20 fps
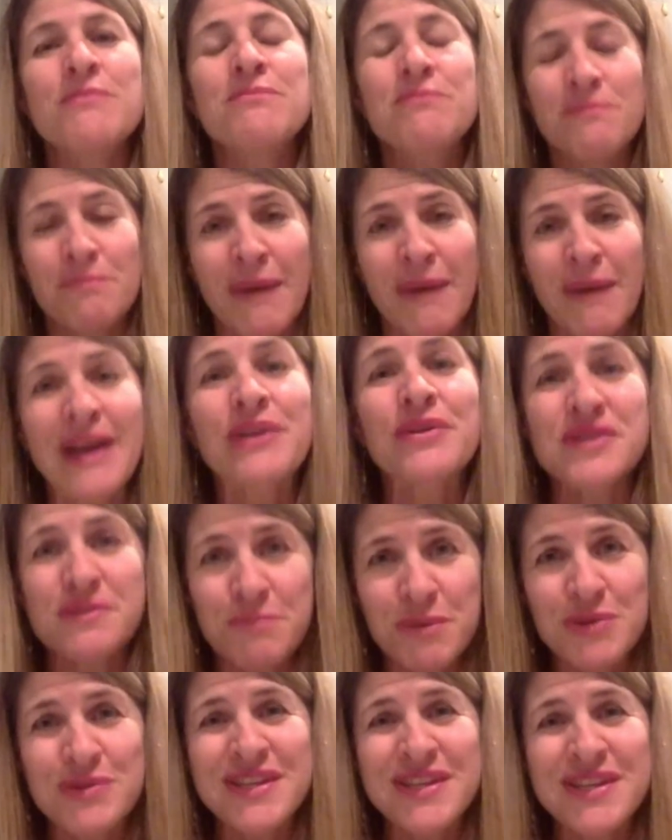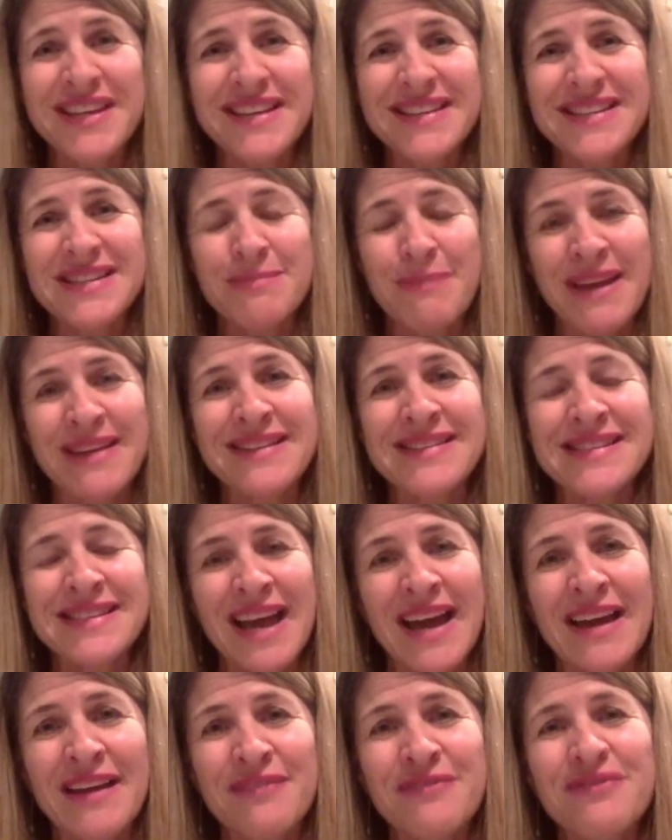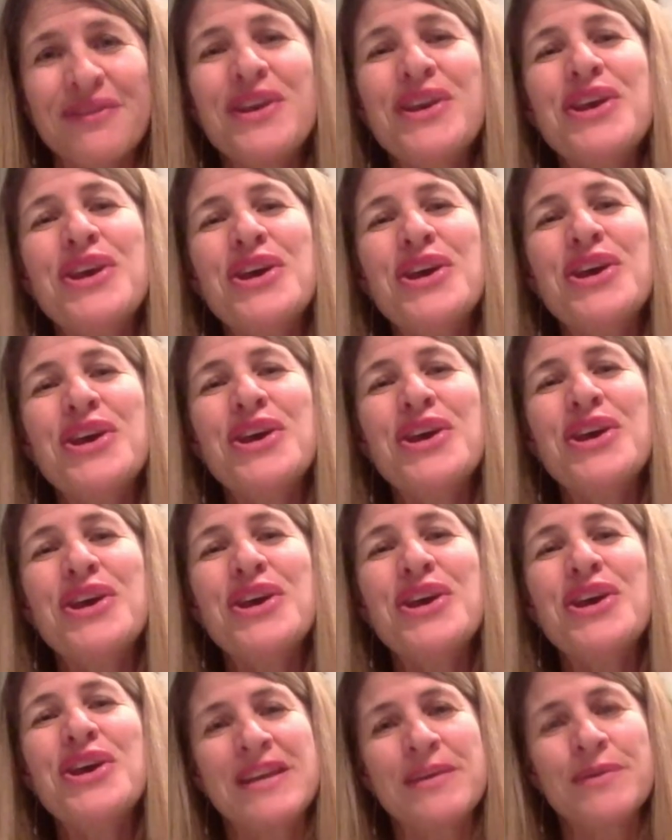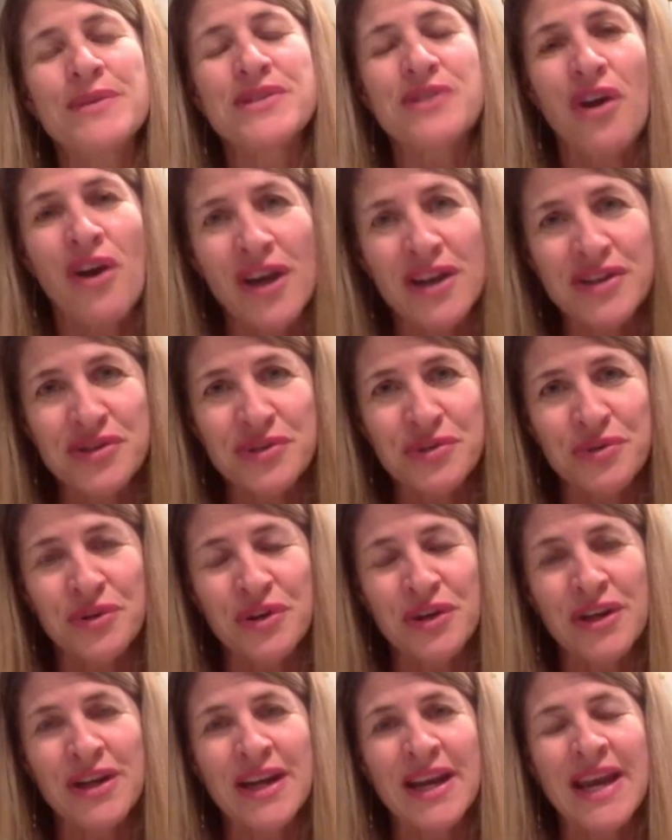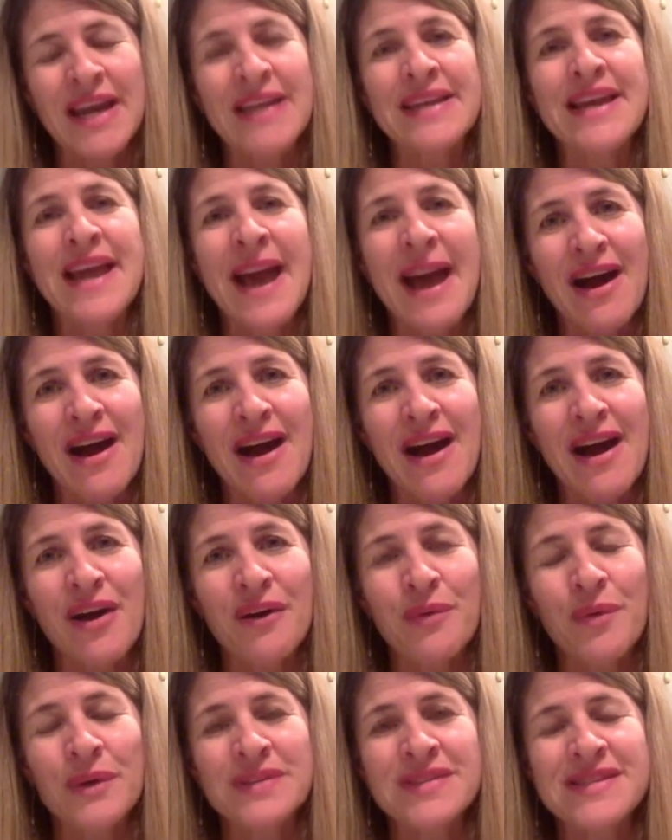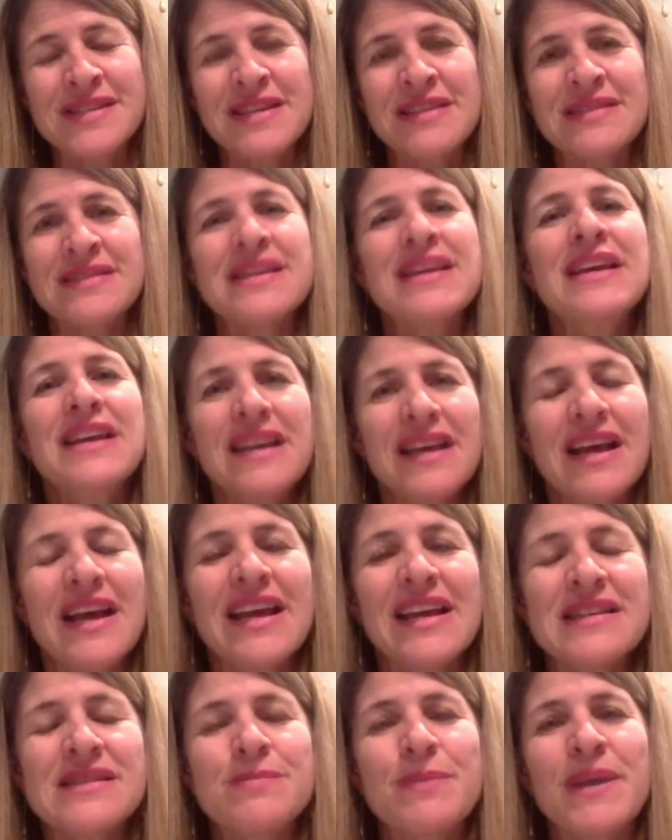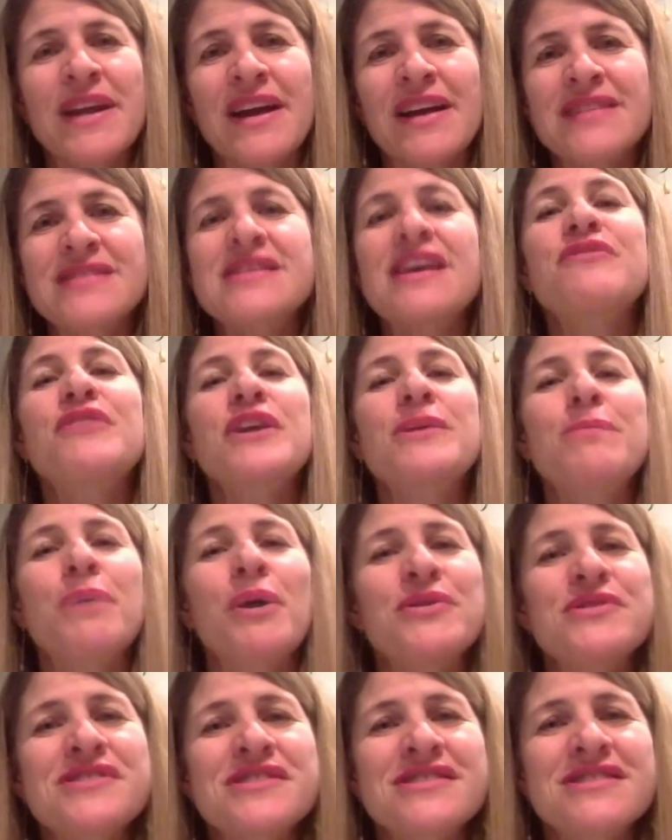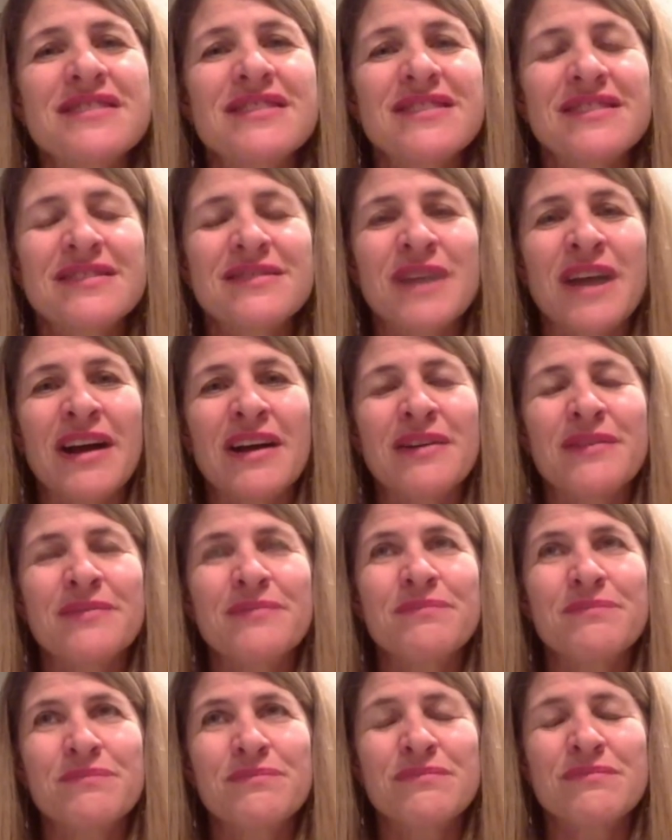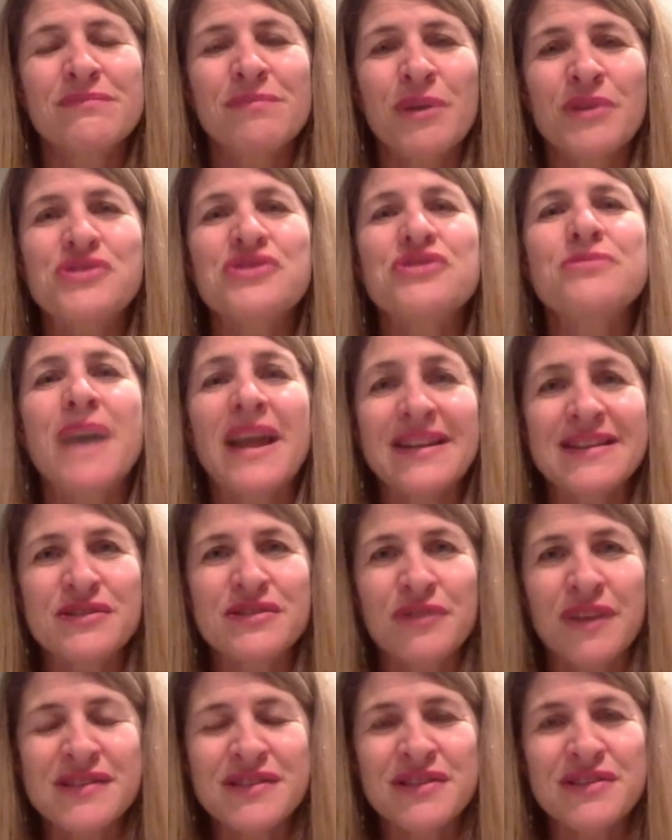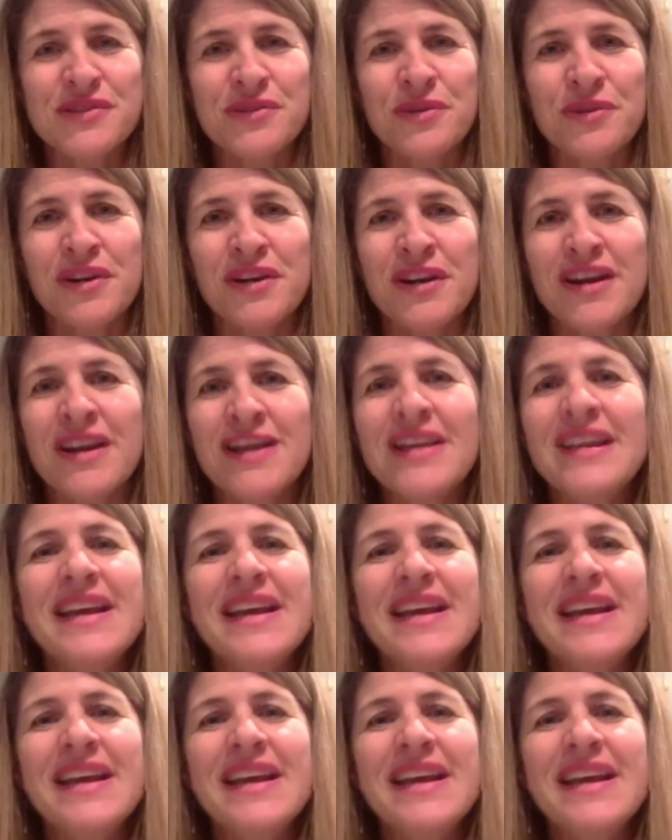Michael's music has made in his life when he was on tour, and now once he's been suffering post-traumatic stress disorder,